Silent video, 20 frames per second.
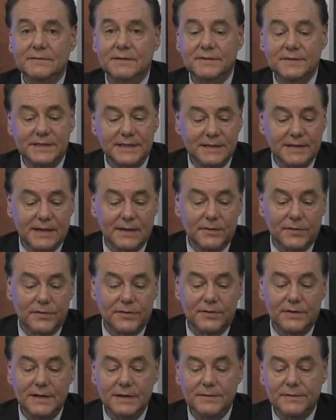We've seen like a
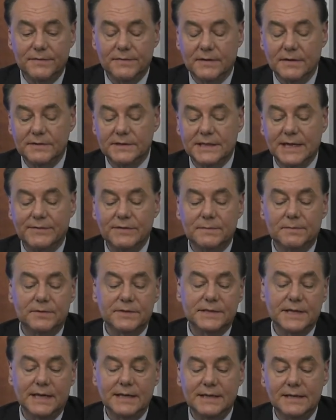
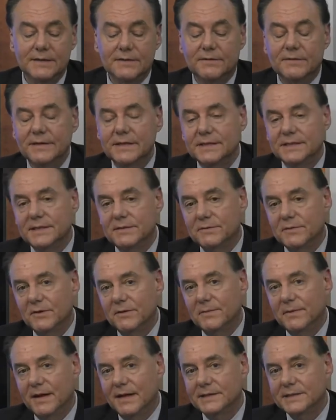37% uh, increase in
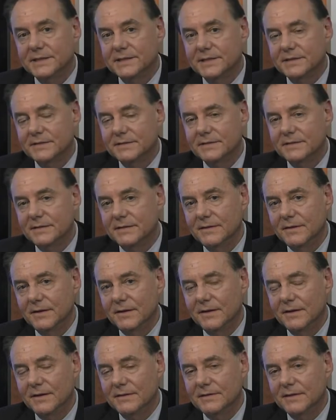robots
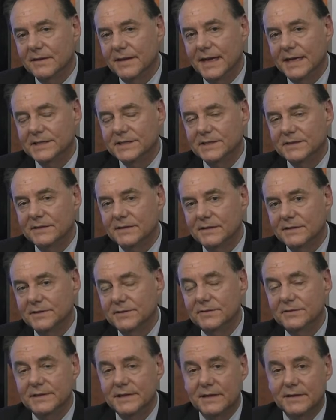uh, in the last uh,
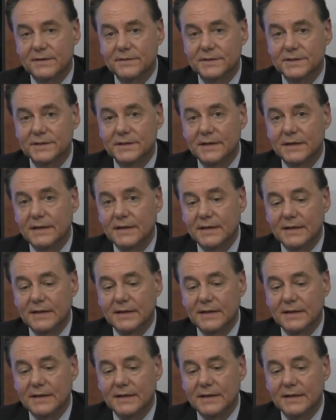two years.